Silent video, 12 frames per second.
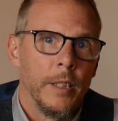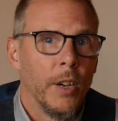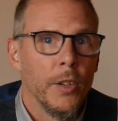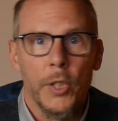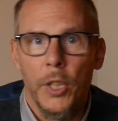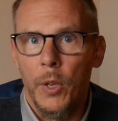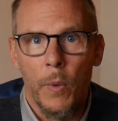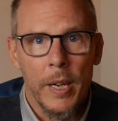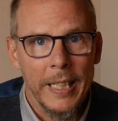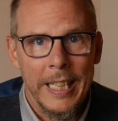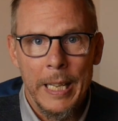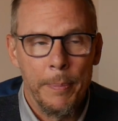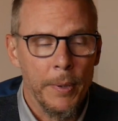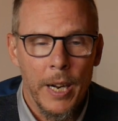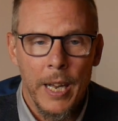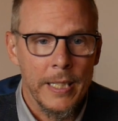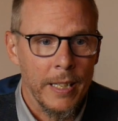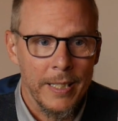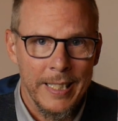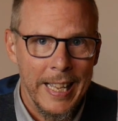You're also going to want to keep your eyes on